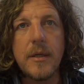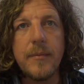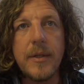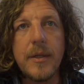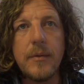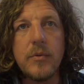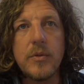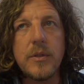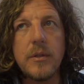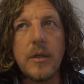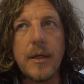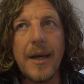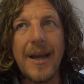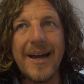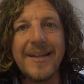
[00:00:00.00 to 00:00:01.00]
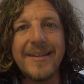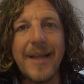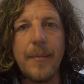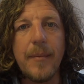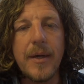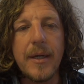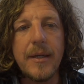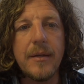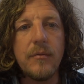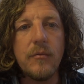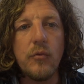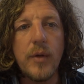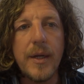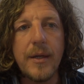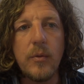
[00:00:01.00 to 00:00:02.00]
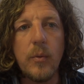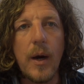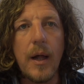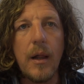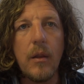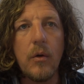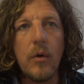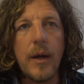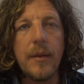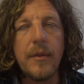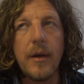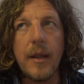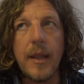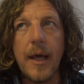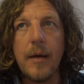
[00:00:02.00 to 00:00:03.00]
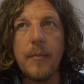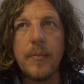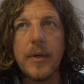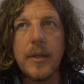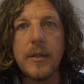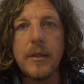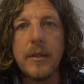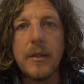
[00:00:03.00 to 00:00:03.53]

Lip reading: I mean, he wasn't like an academic, he didn't read well or anything like that, but he